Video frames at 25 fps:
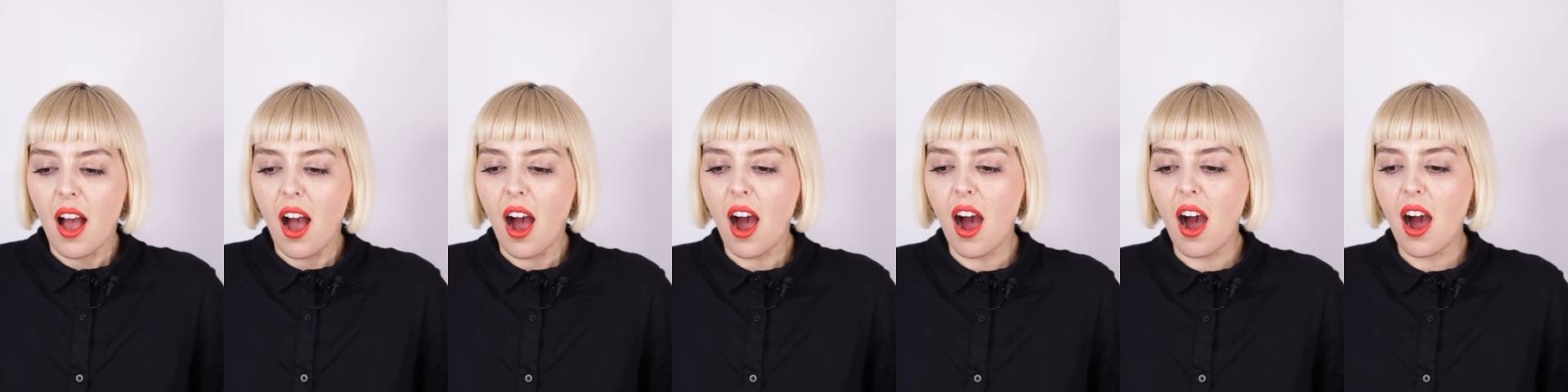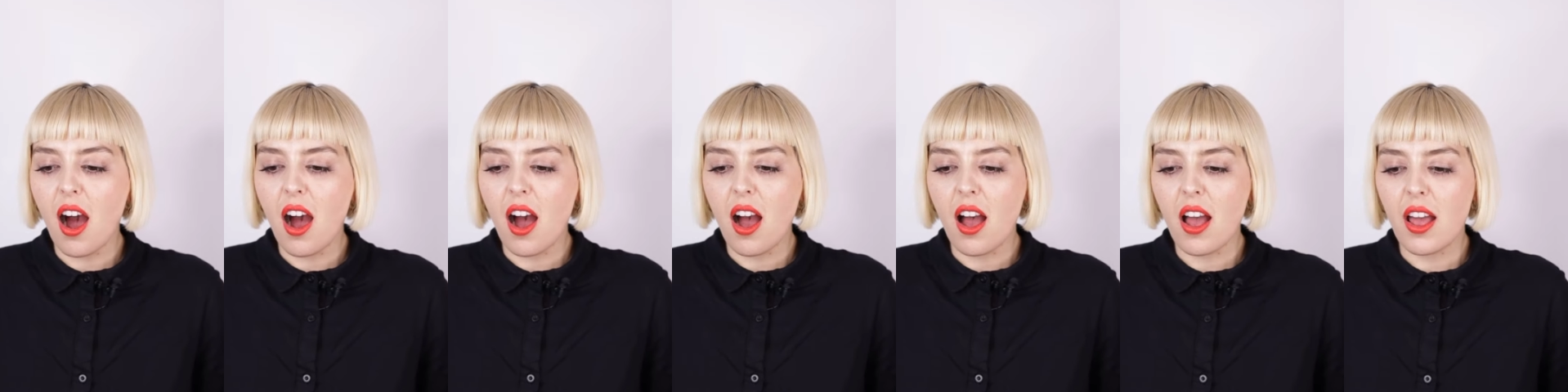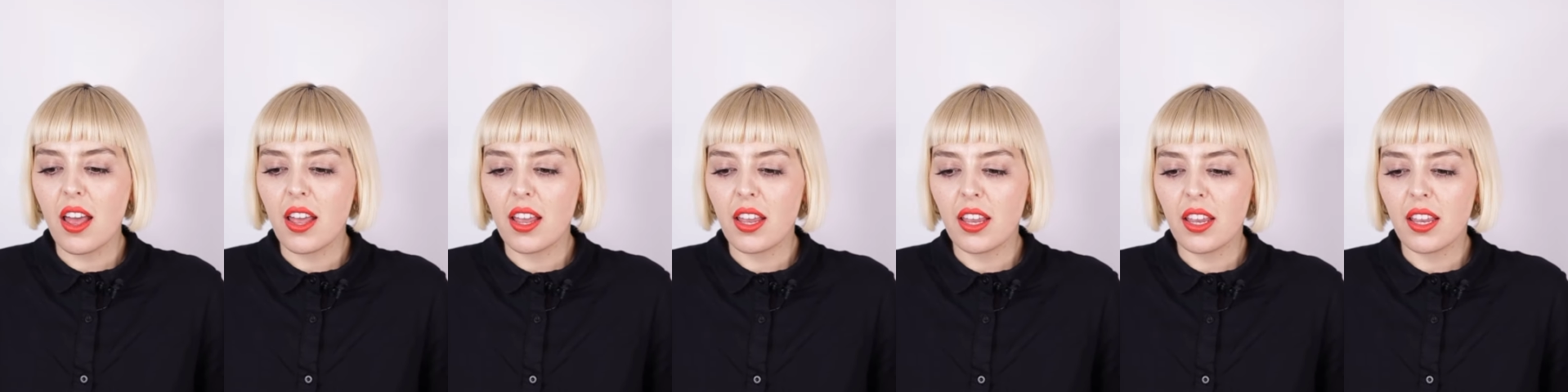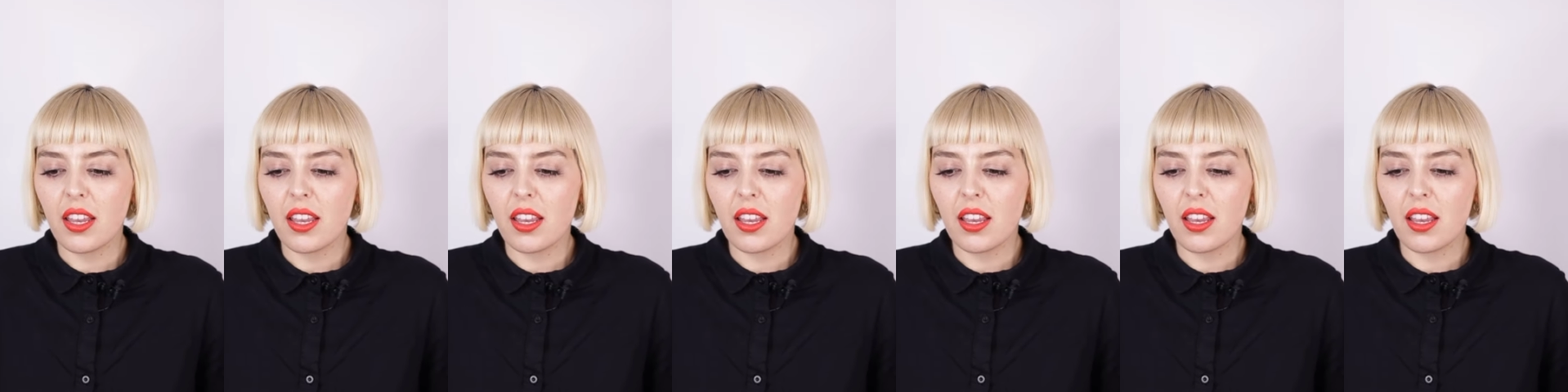
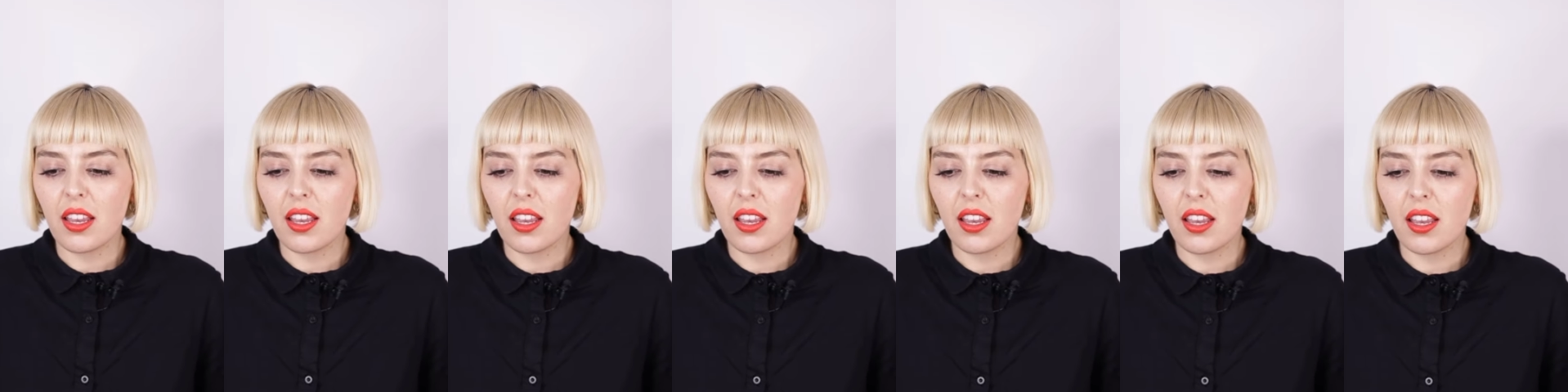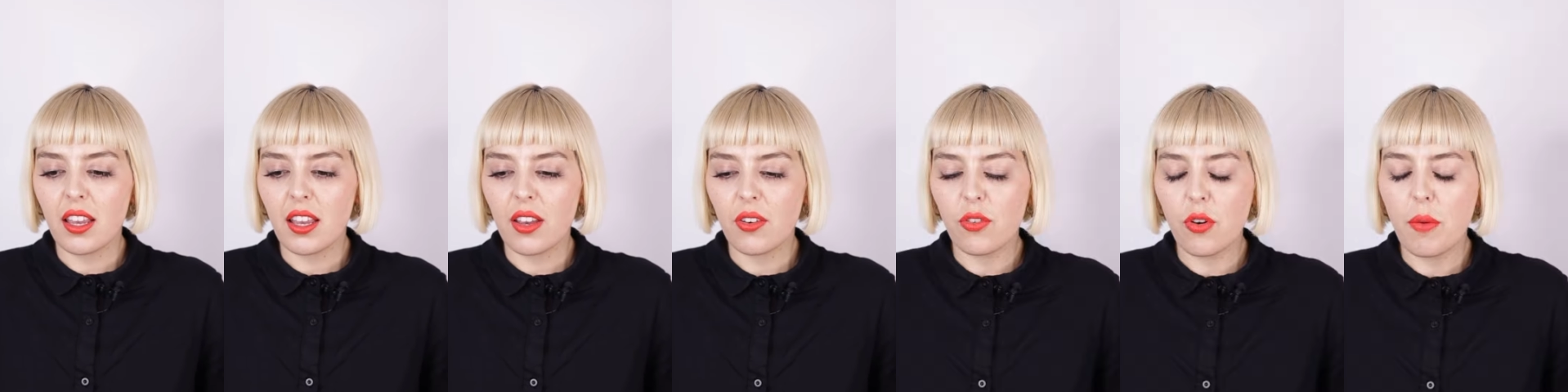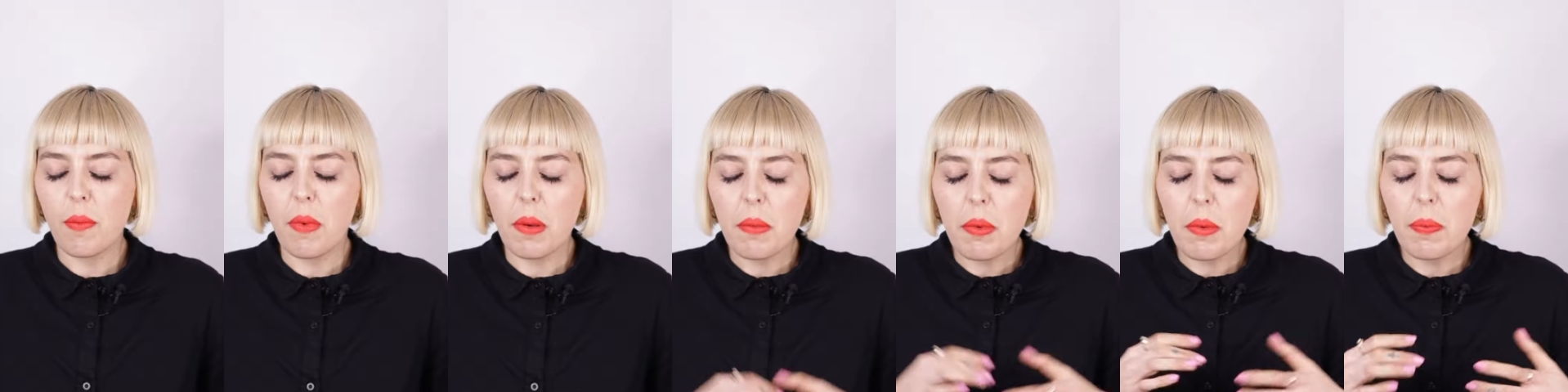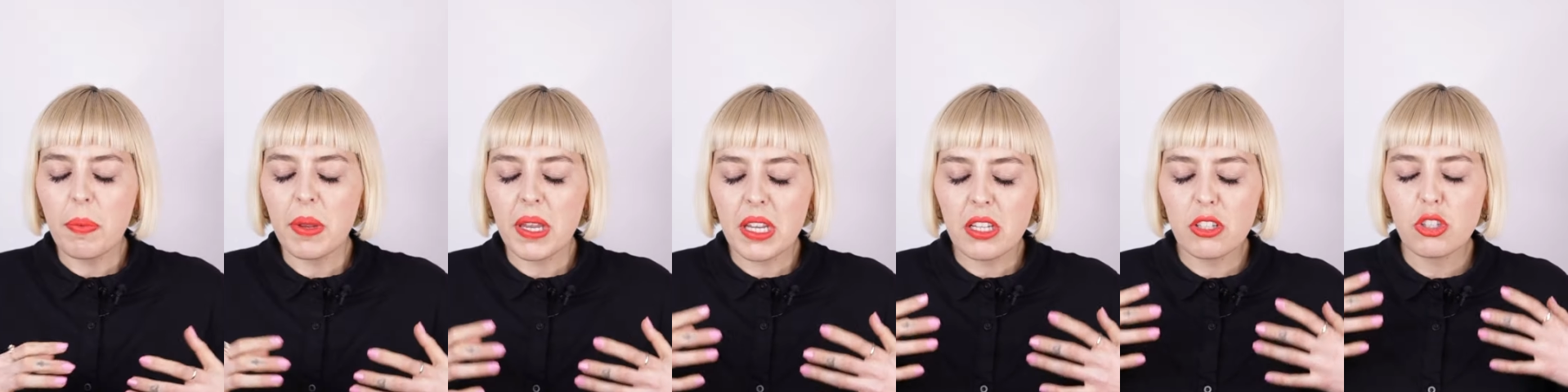I
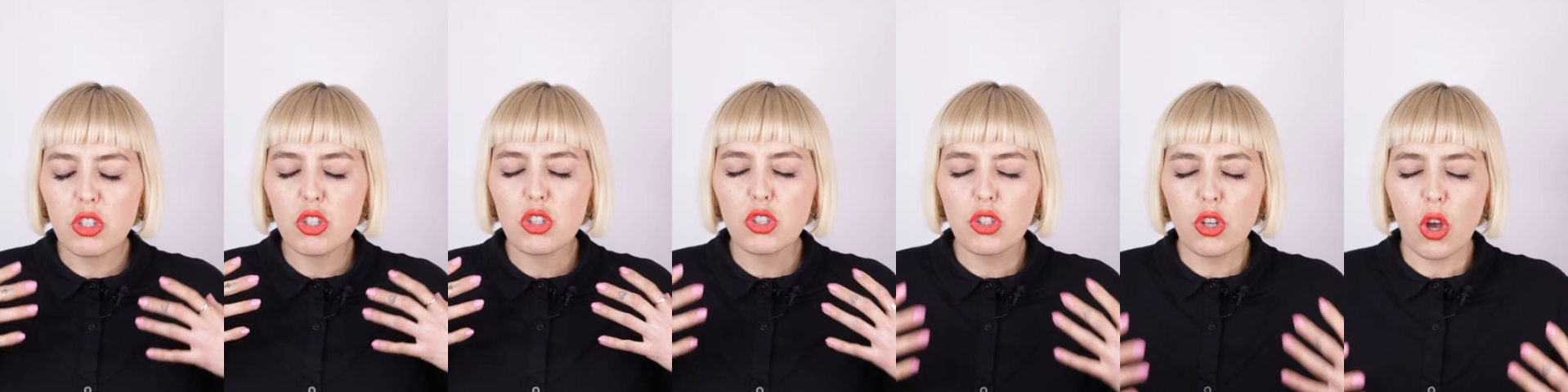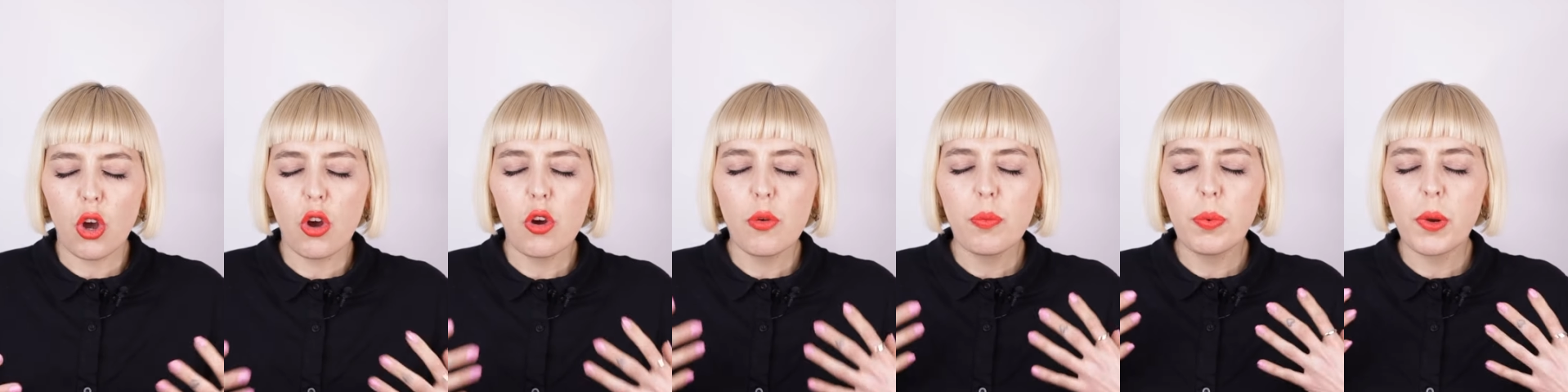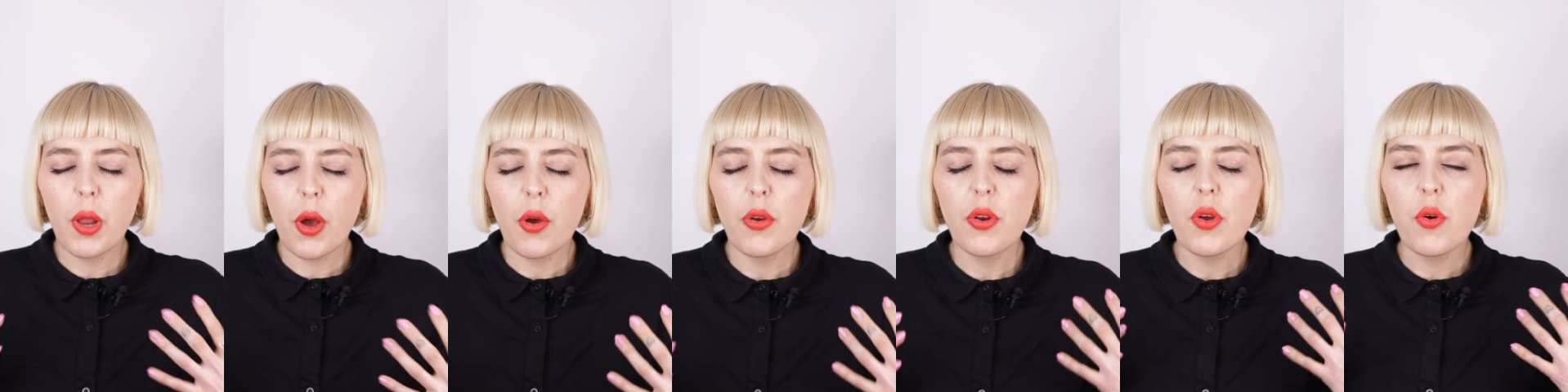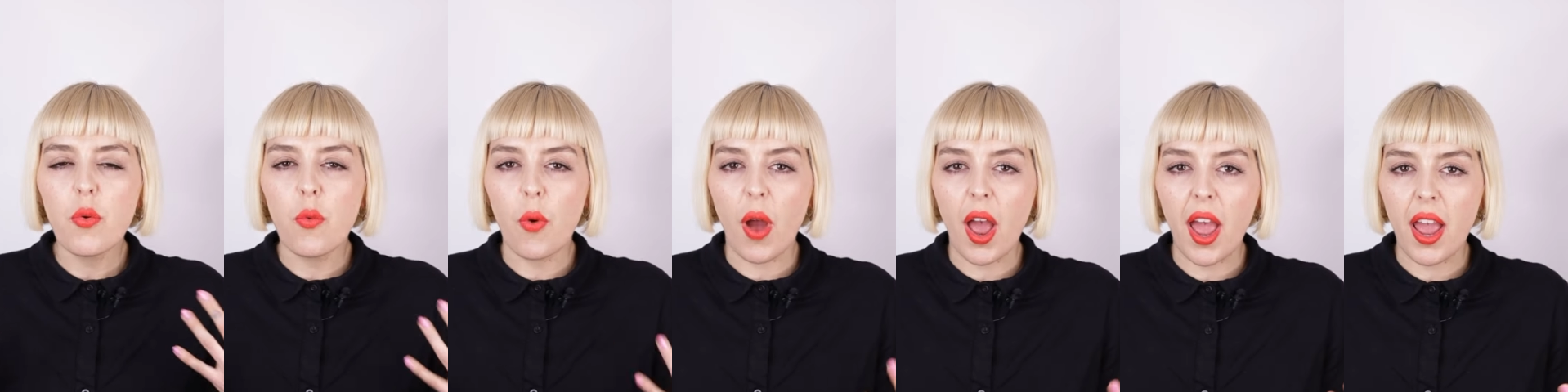remember being so blown
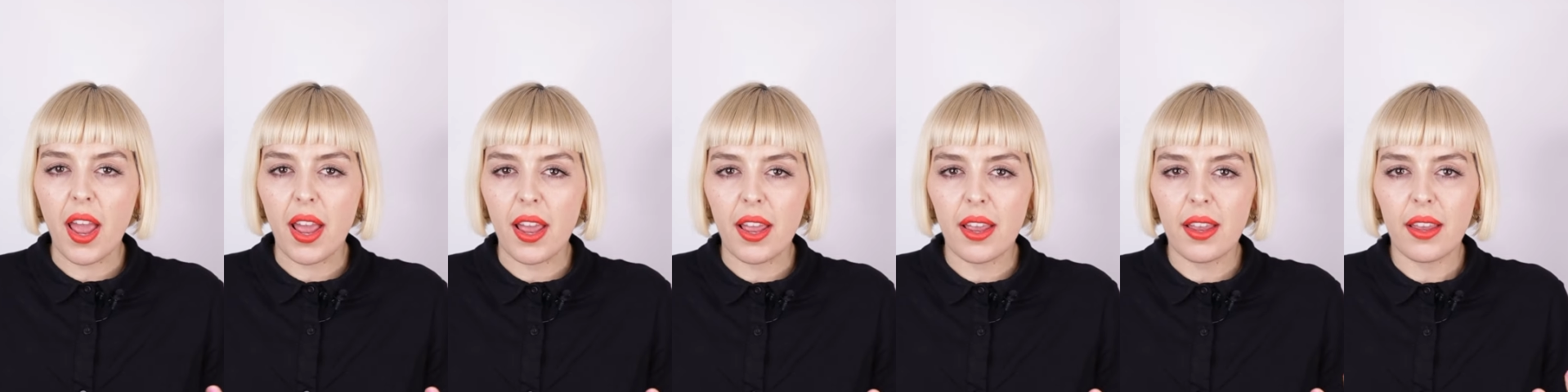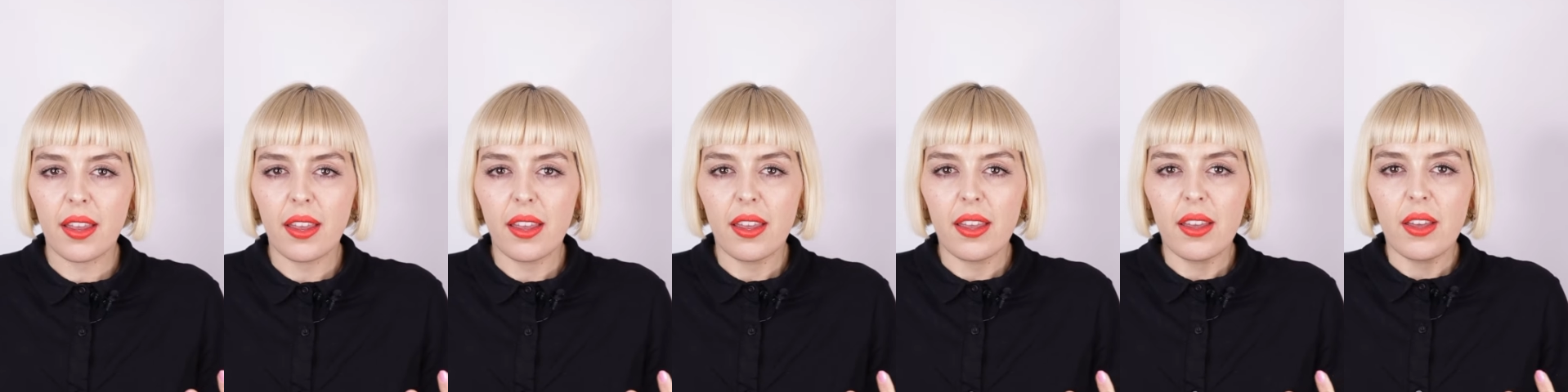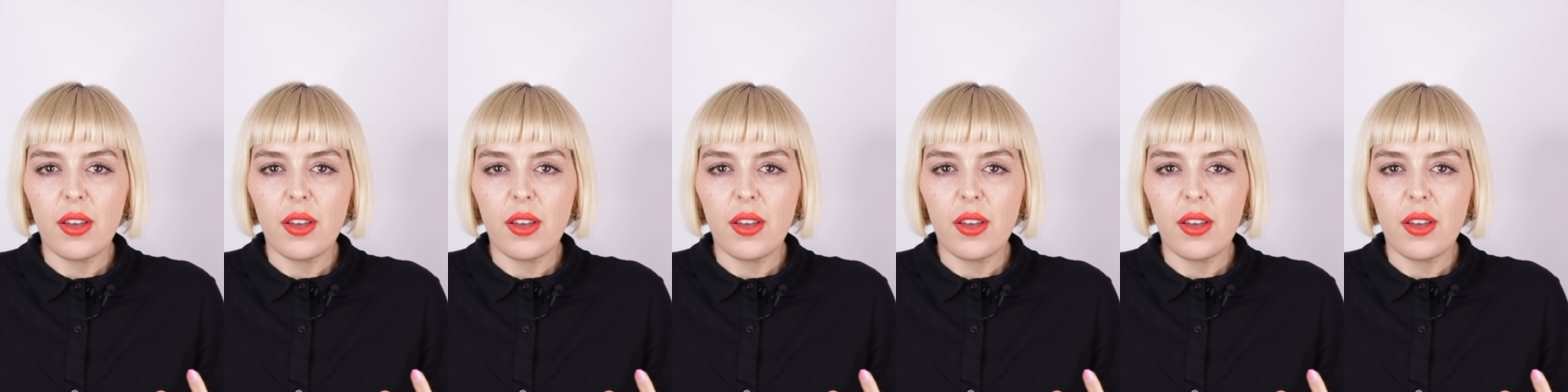away